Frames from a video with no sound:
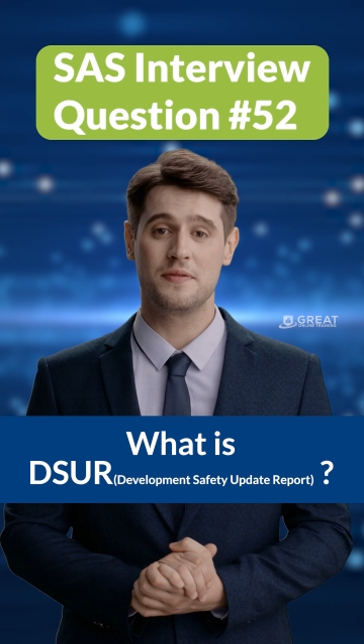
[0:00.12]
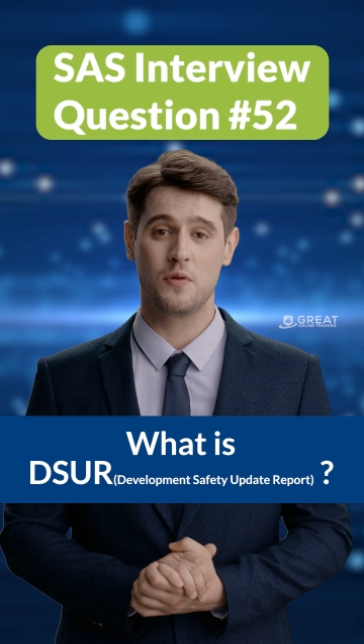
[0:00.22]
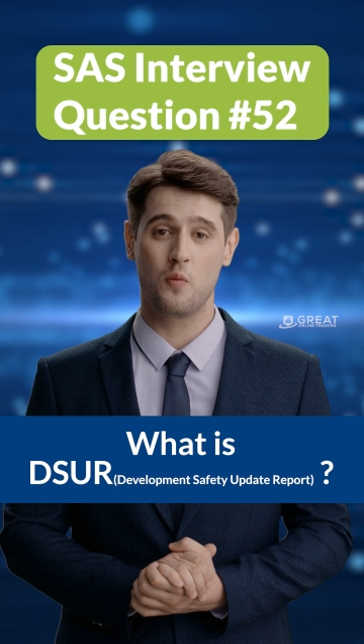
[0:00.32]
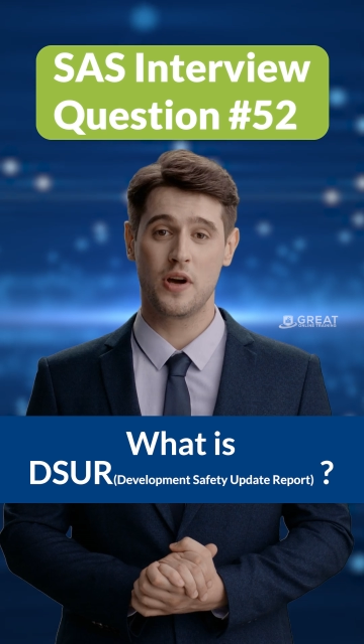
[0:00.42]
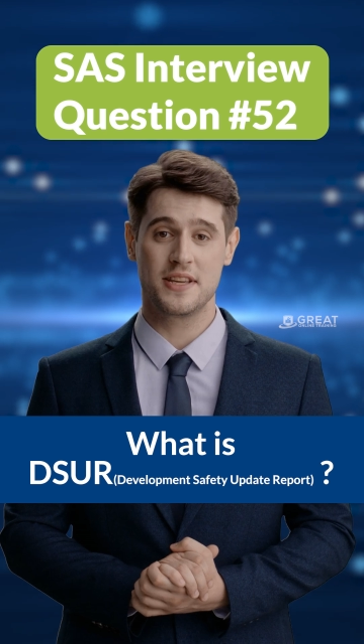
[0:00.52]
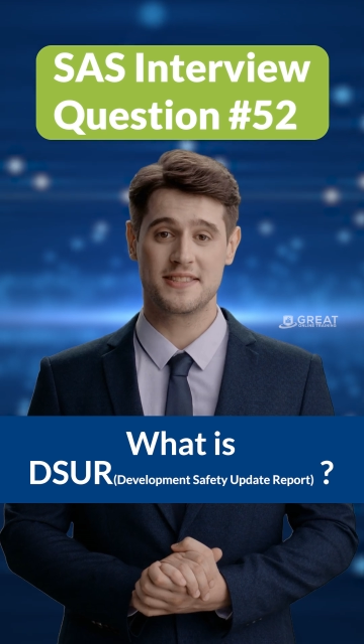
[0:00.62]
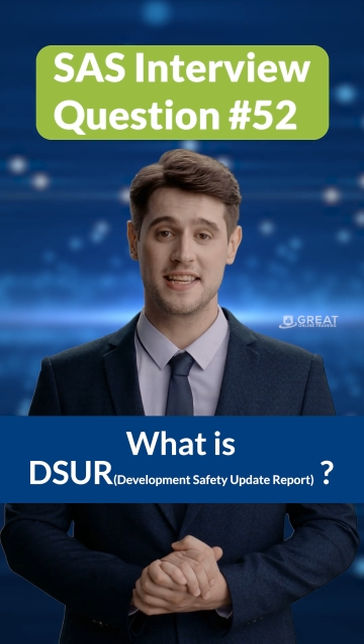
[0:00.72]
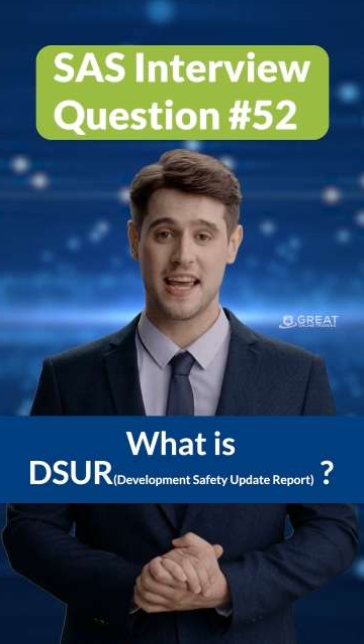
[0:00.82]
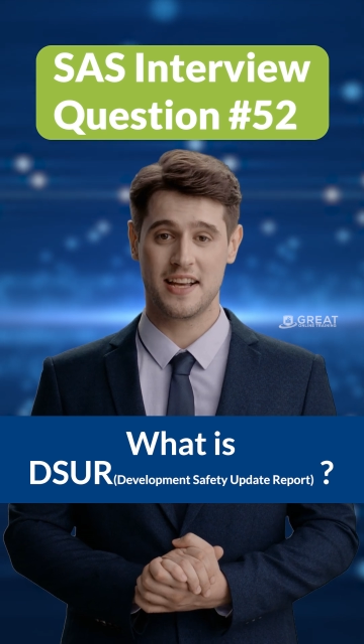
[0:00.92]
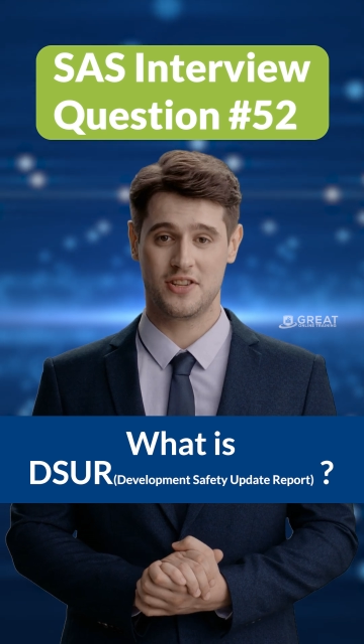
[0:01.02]
What is
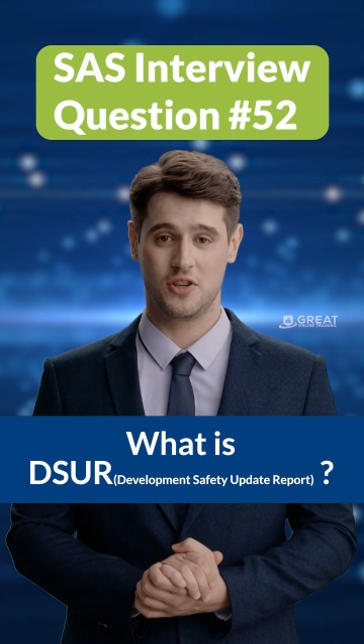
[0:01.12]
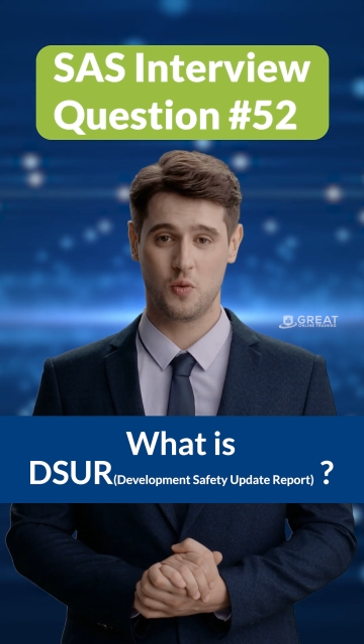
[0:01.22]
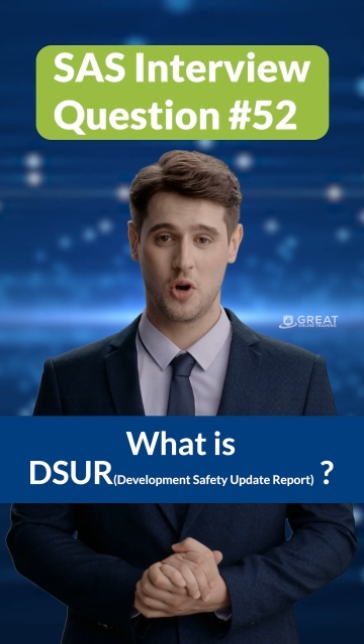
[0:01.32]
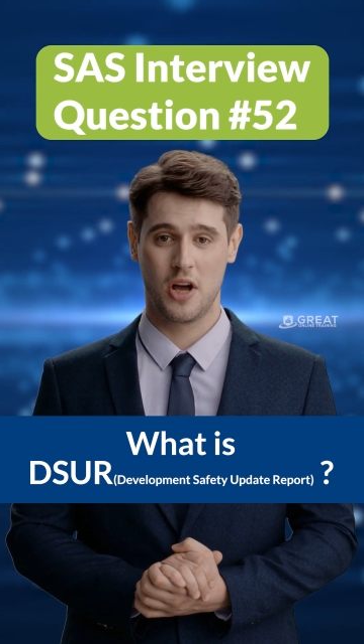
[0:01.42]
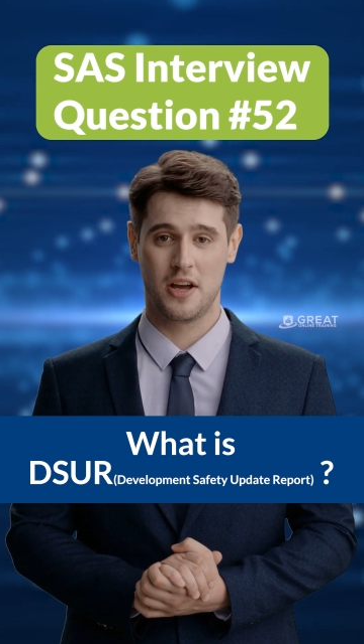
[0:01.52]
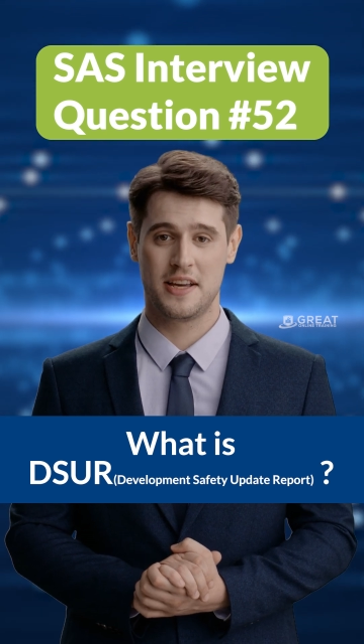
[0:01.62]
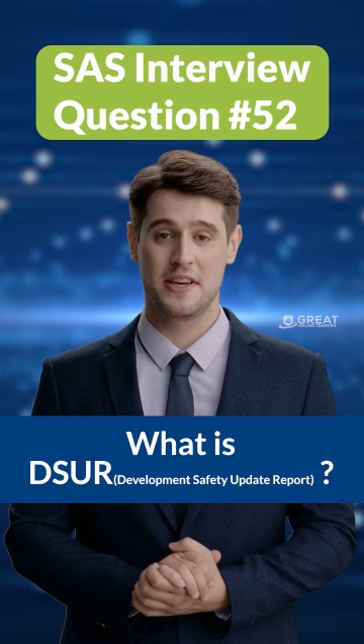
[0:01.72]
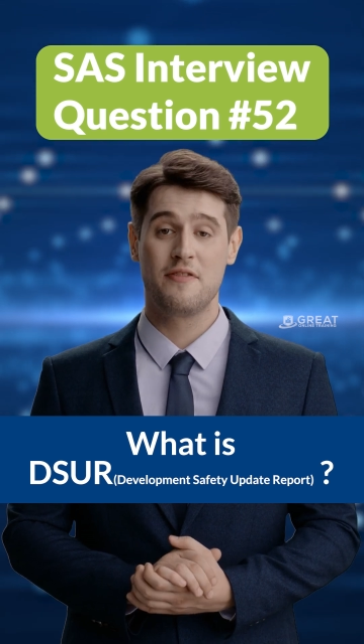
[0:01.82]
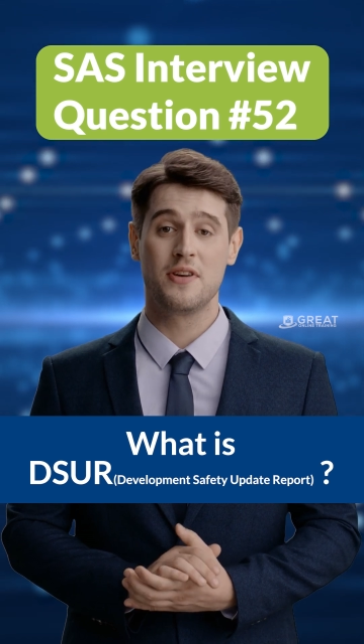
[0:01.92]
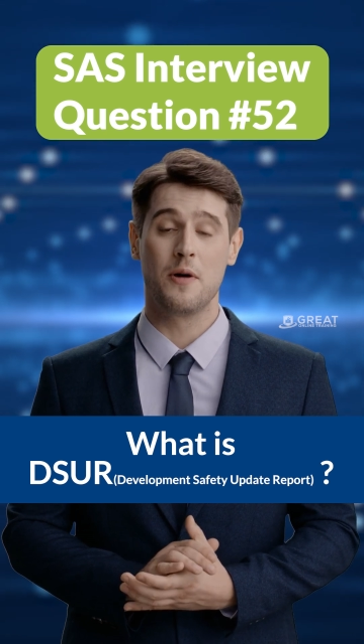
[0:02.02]
DSUR,
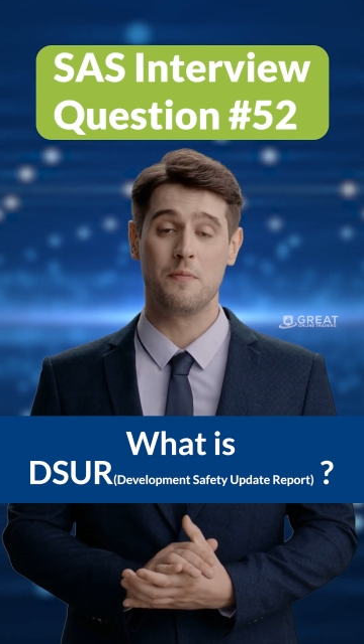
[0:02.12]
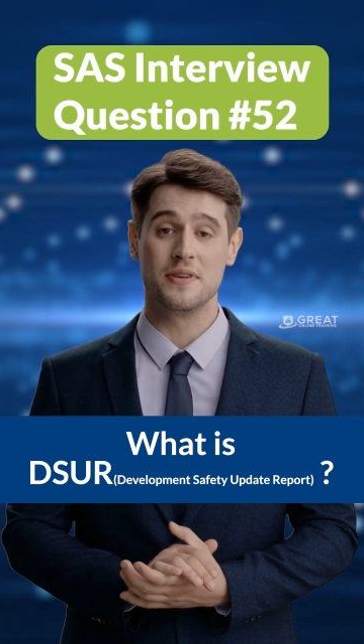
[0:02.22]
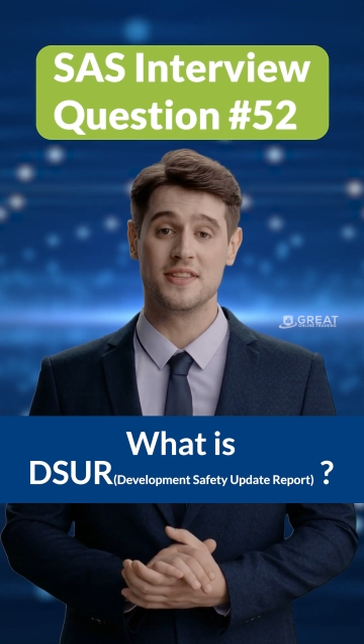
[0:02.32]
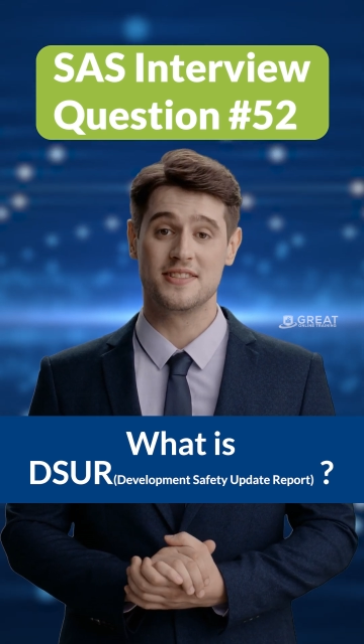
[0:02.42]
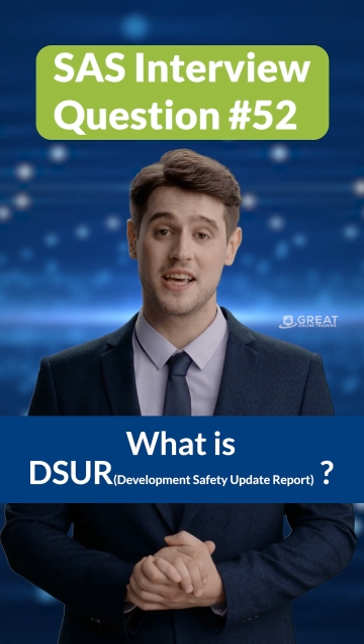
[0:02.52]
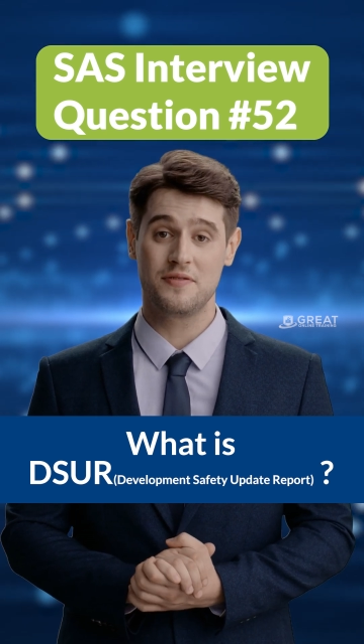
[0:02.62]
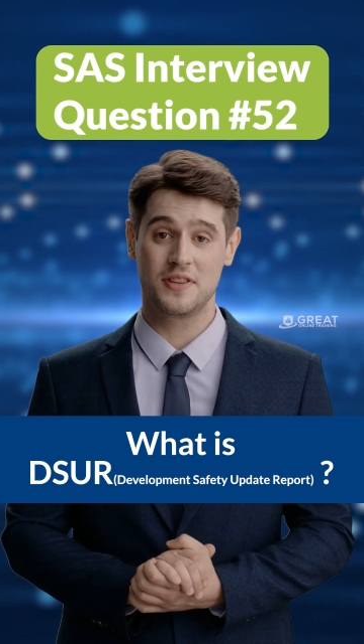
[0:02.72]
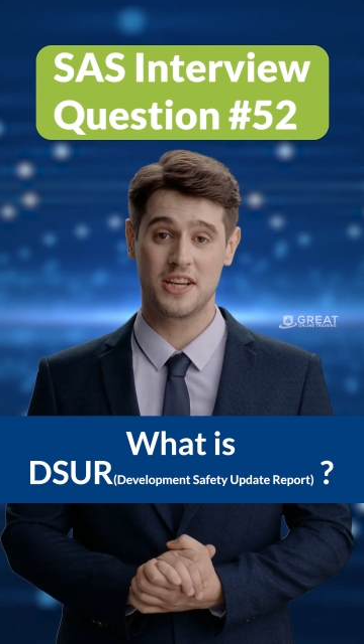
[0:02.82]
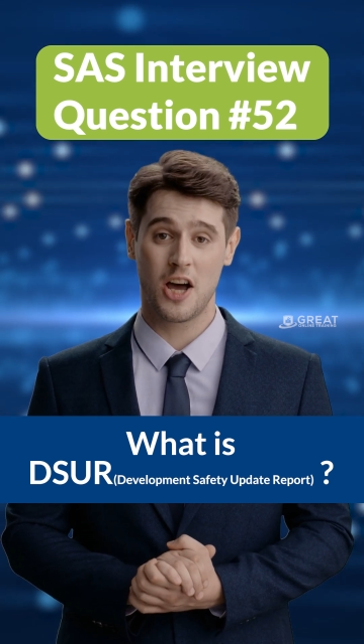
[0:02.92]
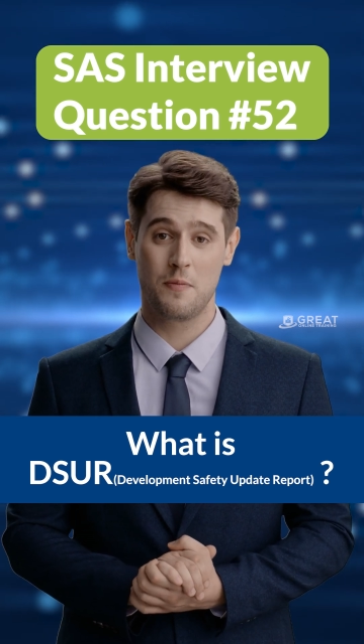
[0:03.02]
Development
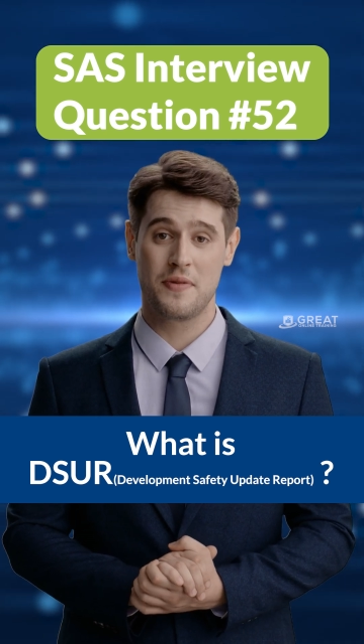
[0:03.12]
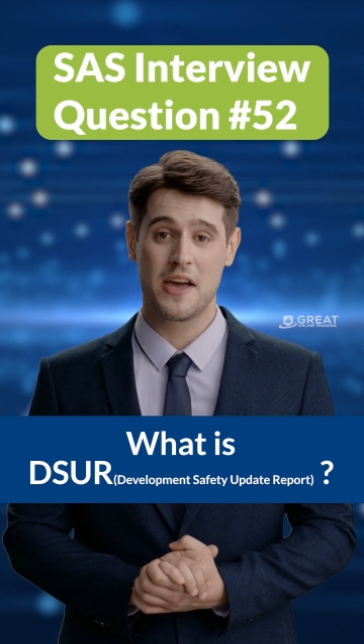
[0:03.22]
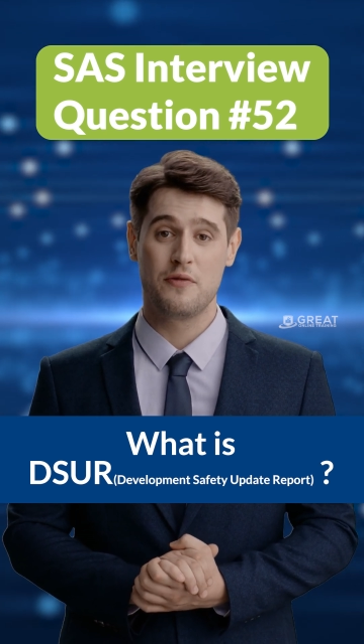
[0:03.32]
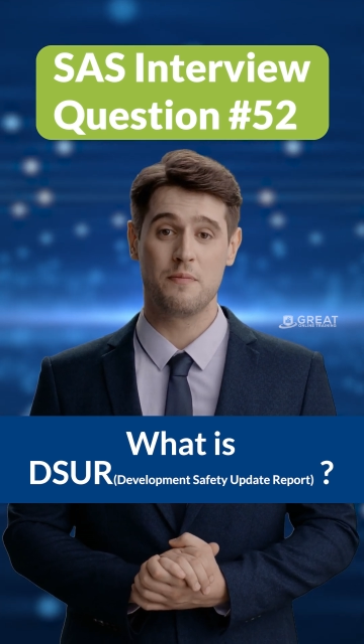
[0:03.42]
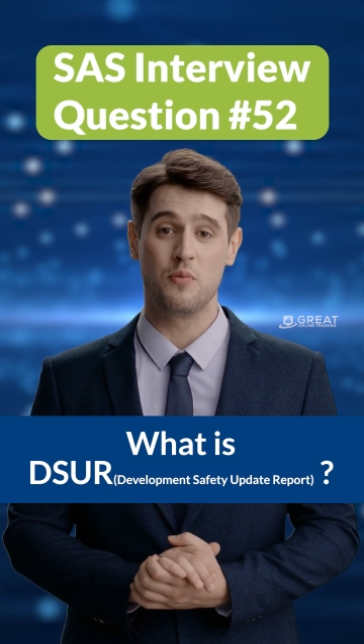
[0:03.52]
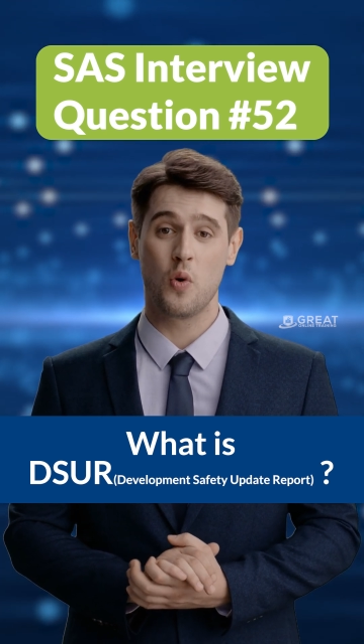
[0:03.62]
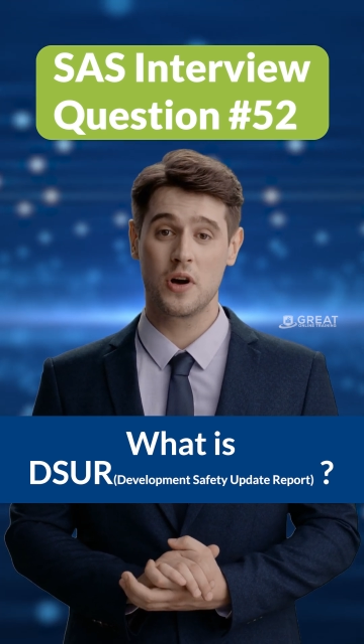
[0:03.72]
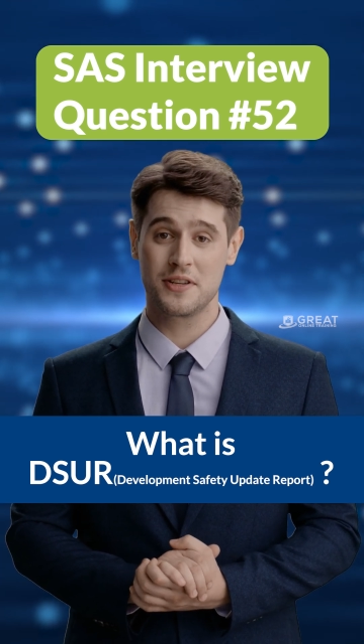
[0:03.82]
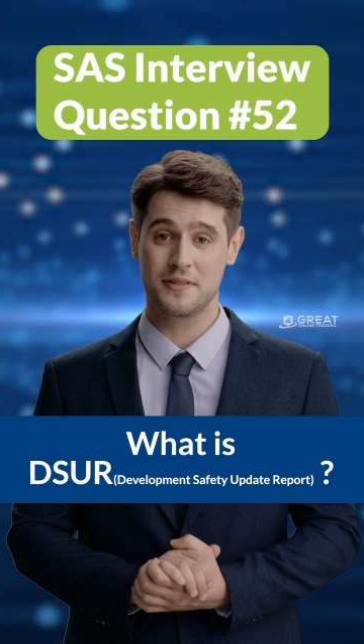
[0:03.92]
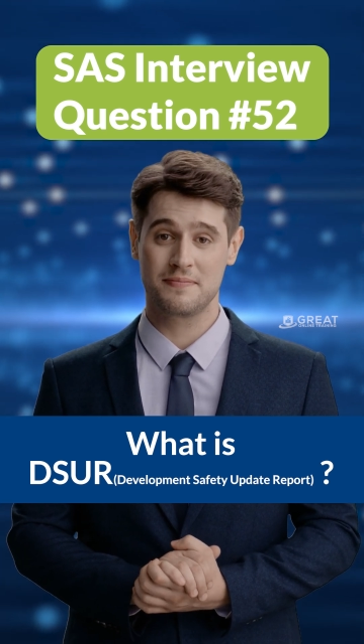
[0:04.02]
Safety Update Report?